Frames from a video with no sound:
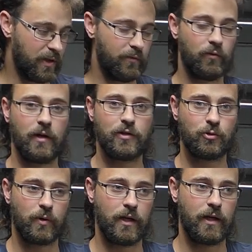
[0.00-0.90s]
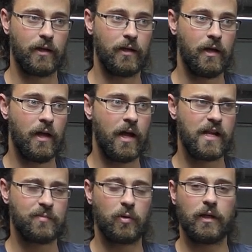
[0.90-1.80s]
differential in it.
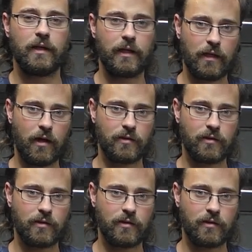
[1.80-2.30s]
It's pretty neat.